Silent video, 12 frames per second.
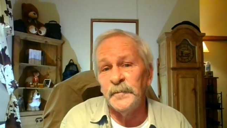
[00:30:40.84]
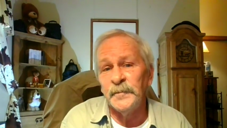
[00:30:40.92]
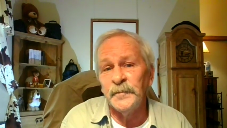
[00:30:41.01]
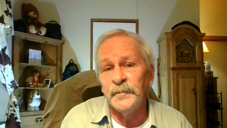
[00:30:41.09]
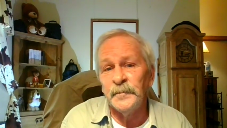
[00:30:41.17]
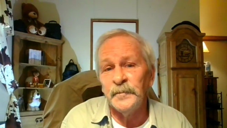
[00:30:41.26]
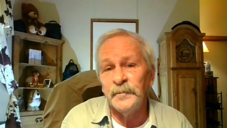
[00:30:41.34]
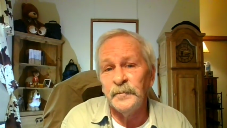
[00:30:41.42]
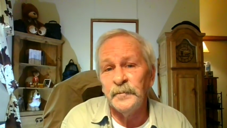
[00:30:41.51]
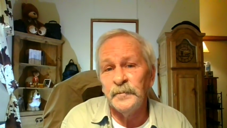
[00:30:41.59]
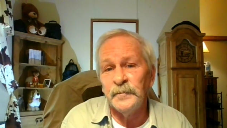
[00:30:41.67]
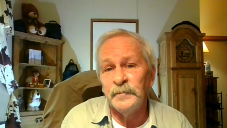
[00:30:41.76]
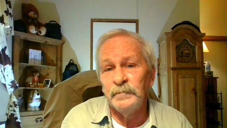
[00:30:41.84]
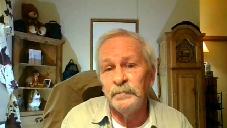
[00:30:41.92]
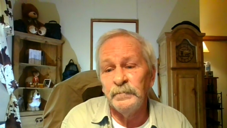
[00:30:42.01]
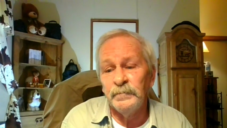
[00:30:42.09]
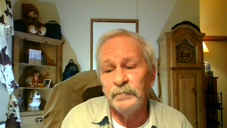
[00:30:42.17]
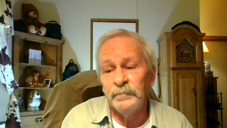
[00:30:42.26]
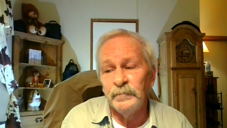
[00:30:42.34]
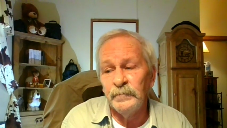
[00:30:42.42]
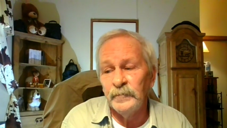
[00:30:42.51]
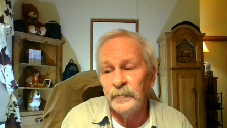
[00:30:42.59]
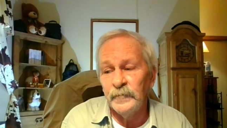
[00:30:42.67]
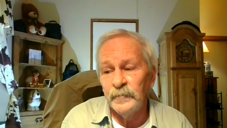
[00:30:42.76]

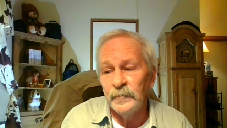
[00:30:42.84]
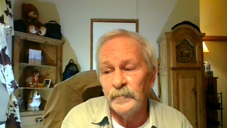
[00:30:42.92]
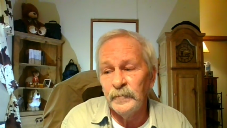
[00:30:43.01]
No one is speaking in this clip.